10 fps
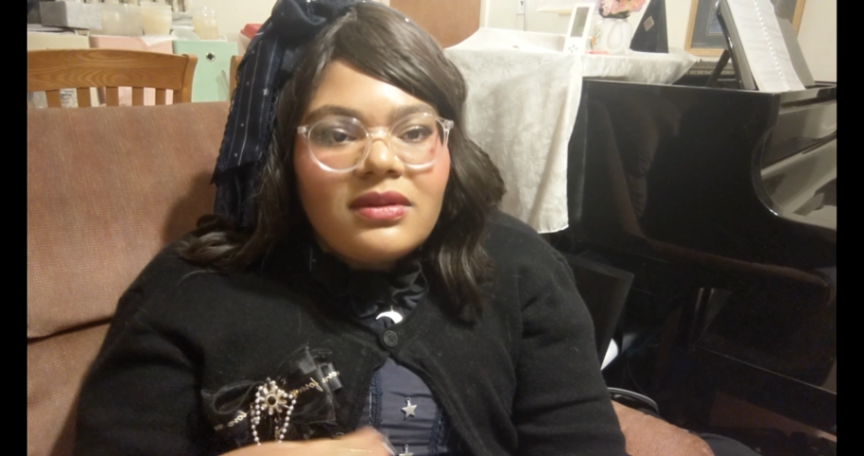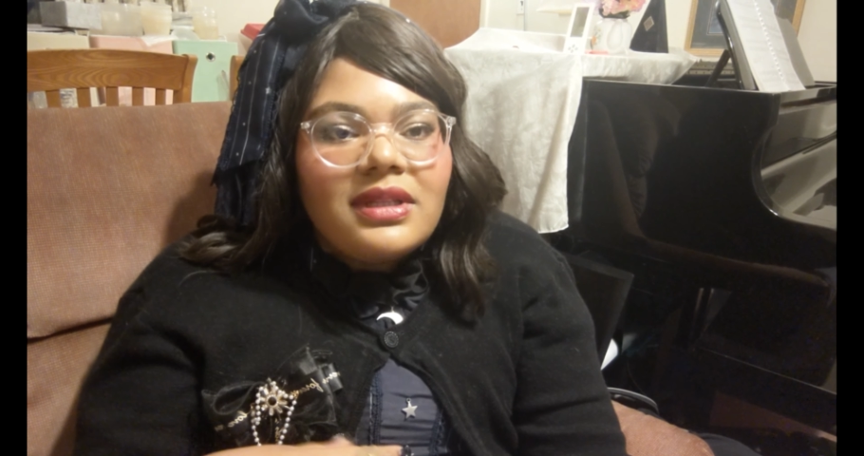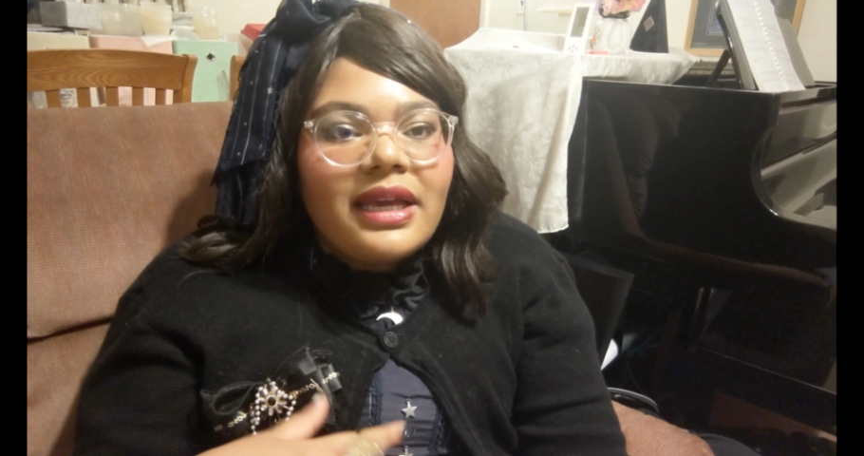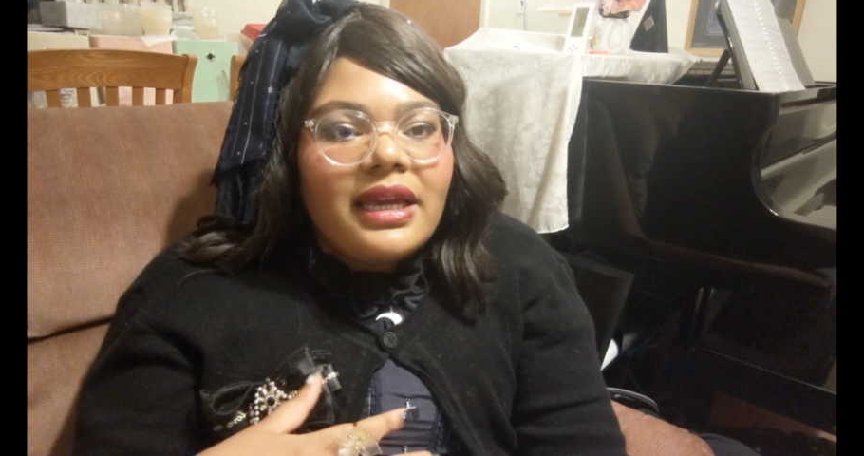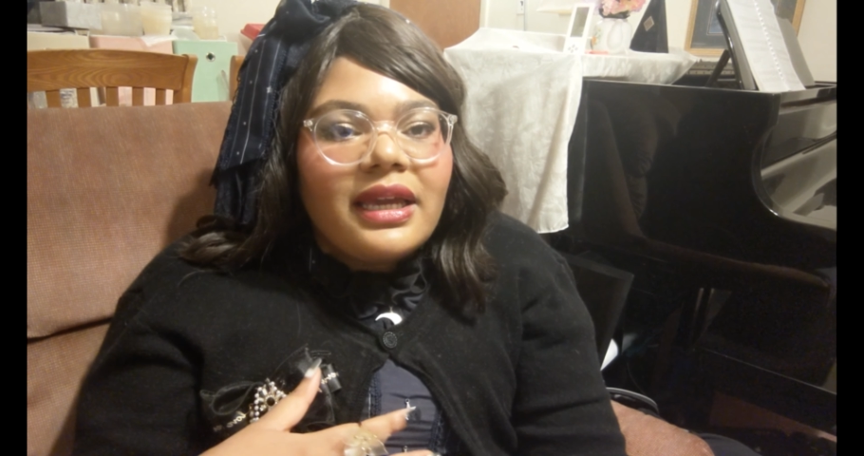
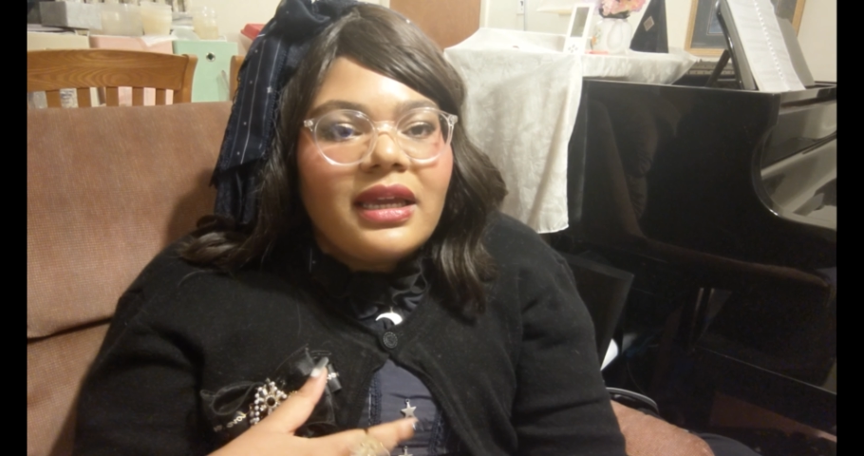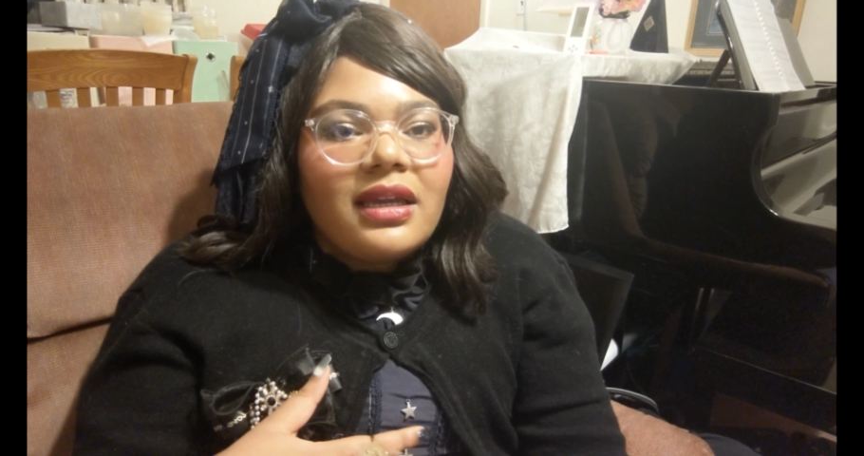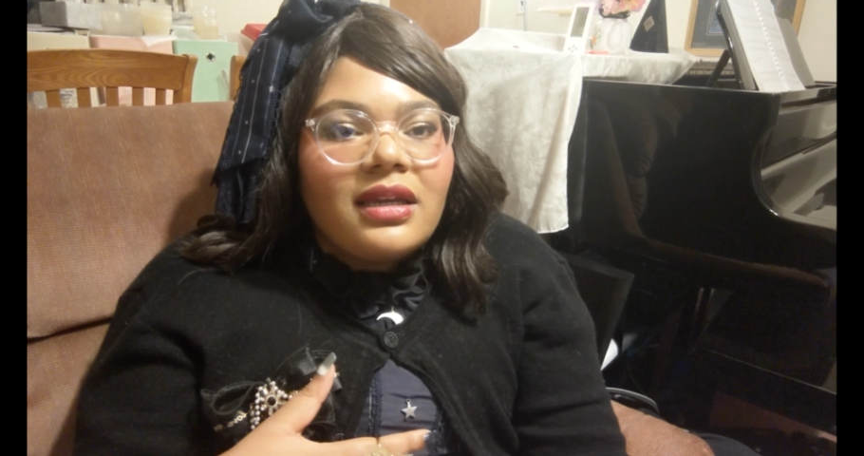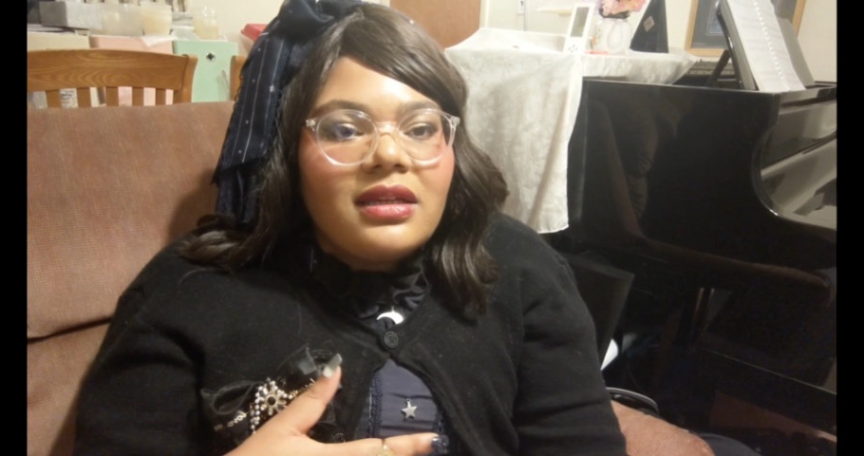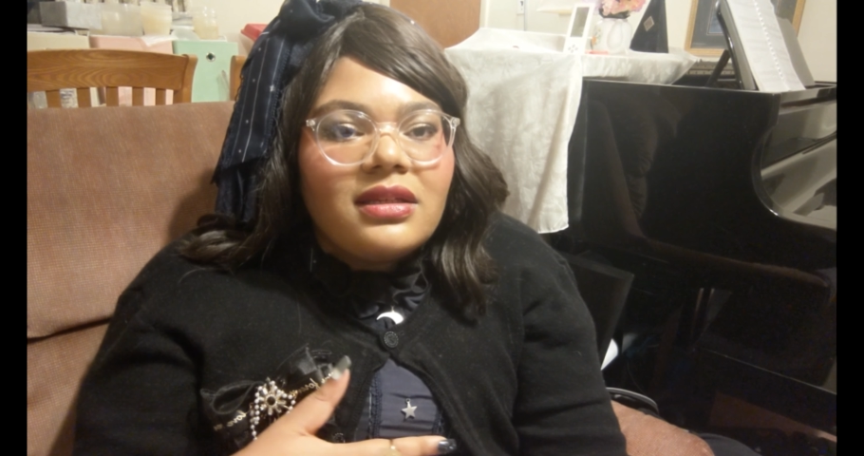they
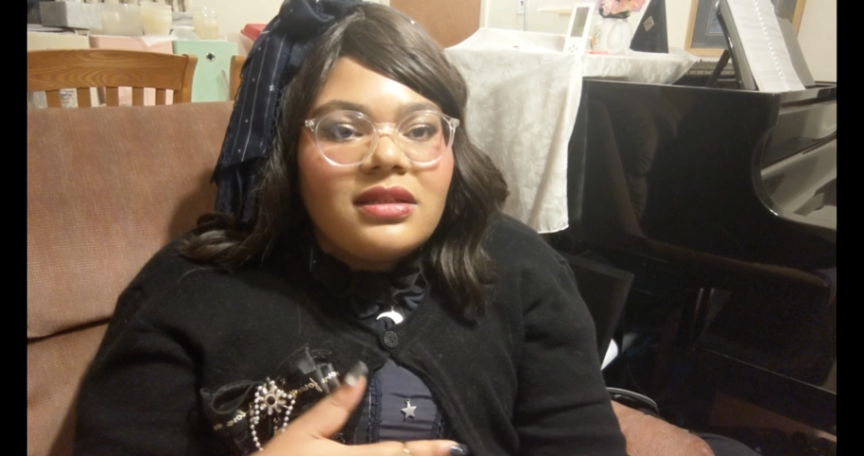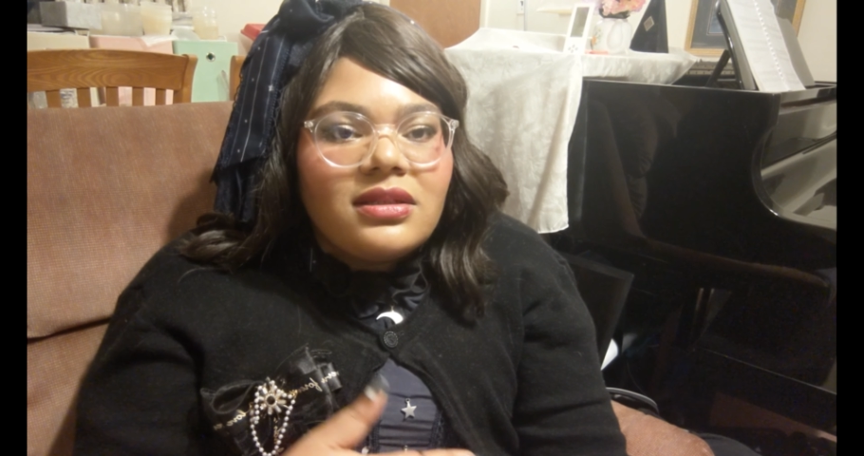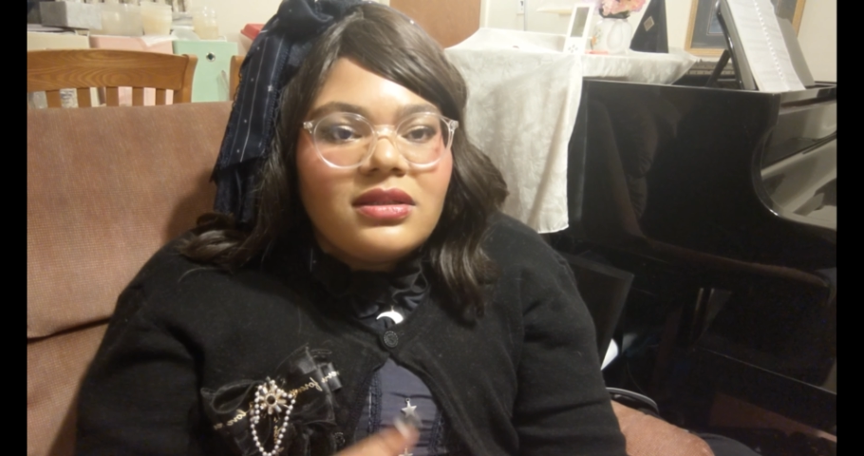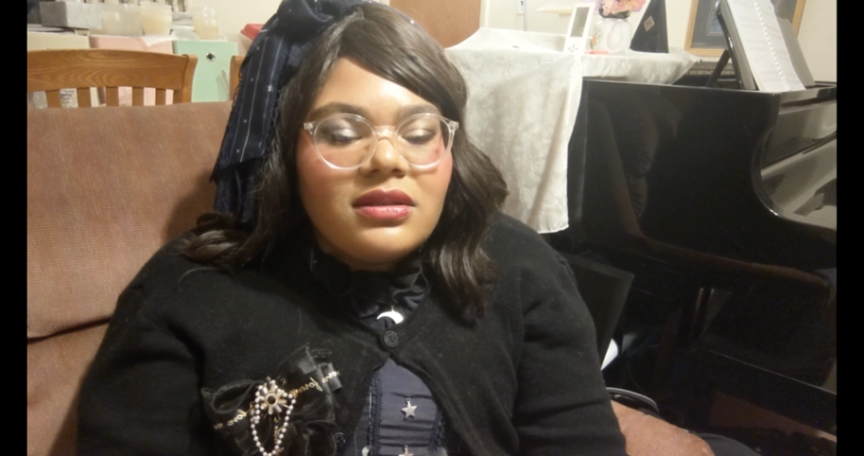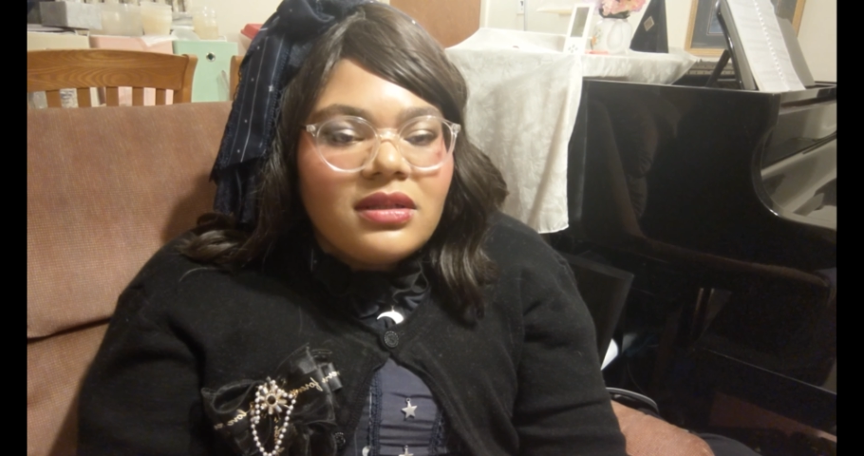
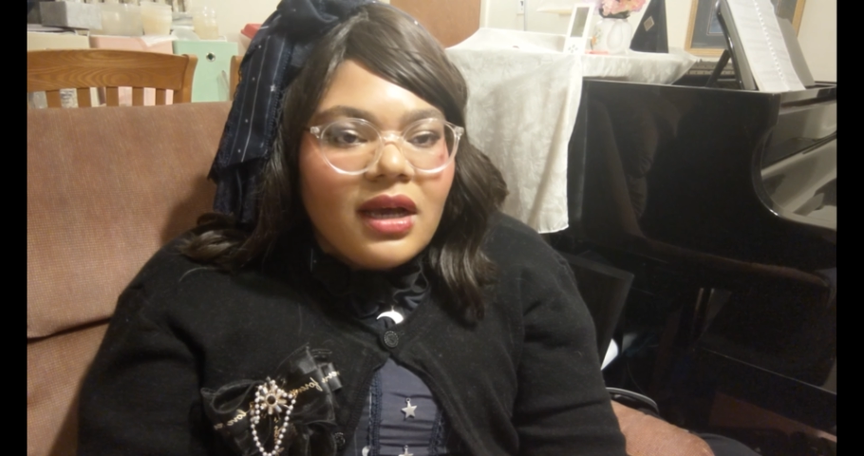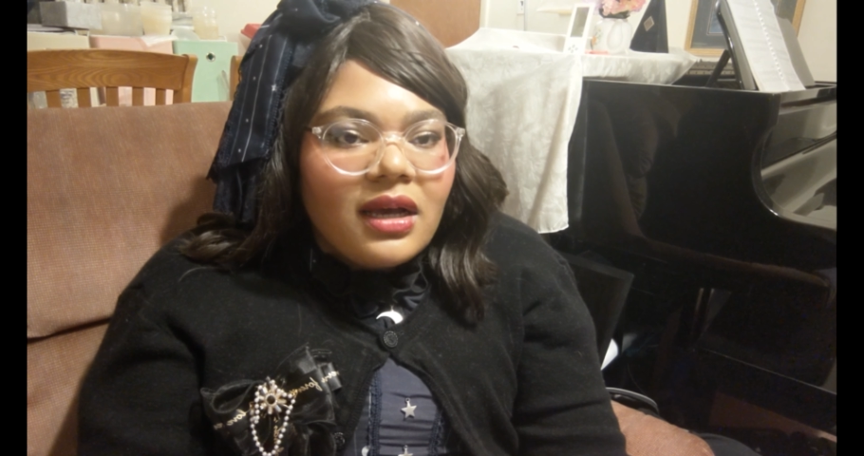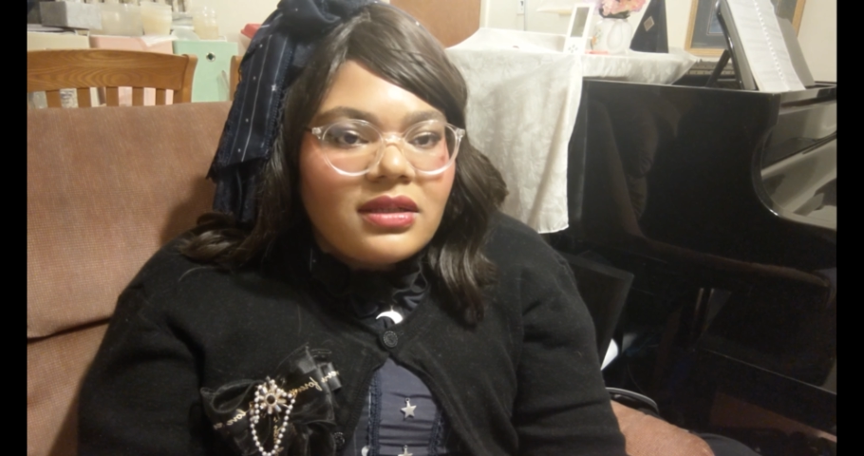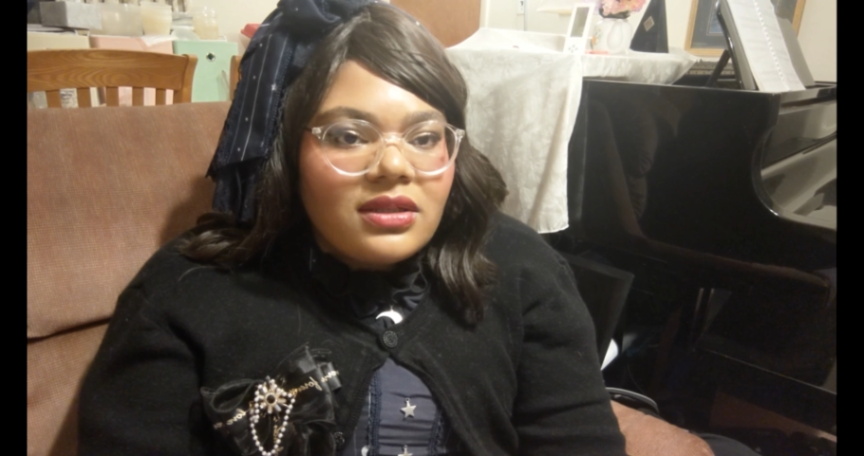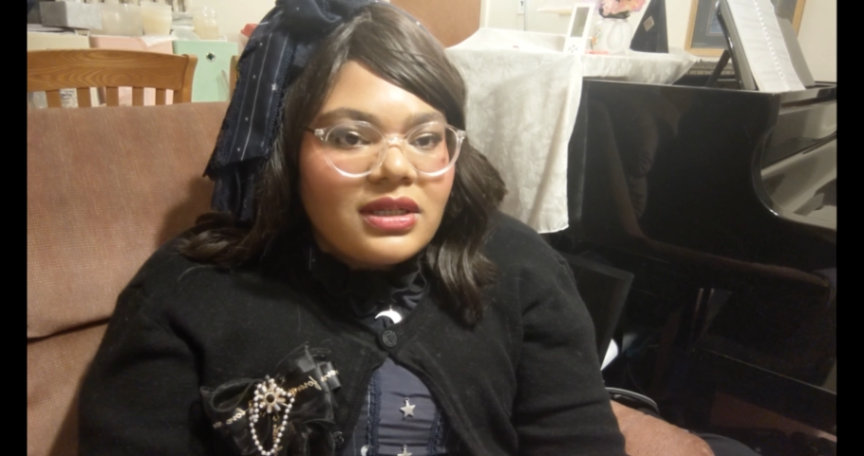saw